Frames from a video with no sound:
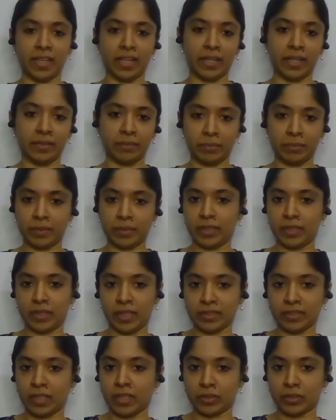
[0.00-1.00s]
uh,
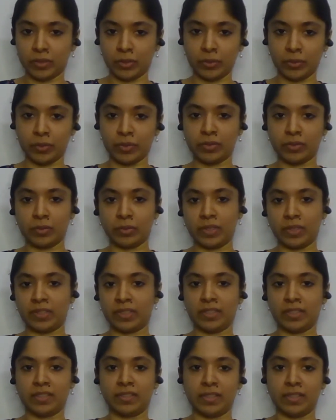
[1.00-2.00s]
Sadhguru is doing
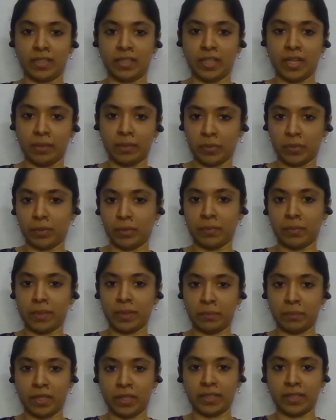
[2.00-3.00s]
this. Uh, I'm not my
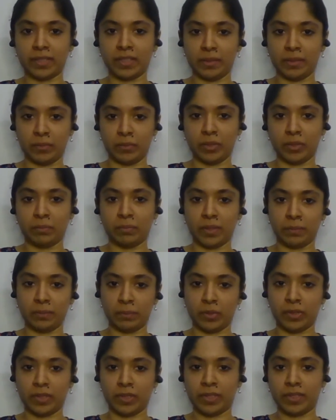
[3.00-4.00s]
mind. I'm not my
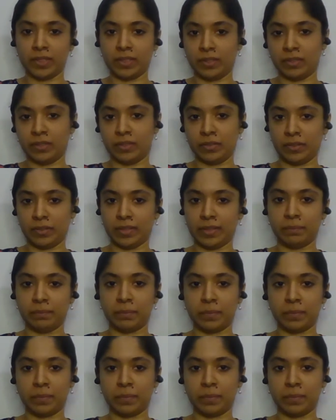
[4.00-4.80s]
body. Yeah.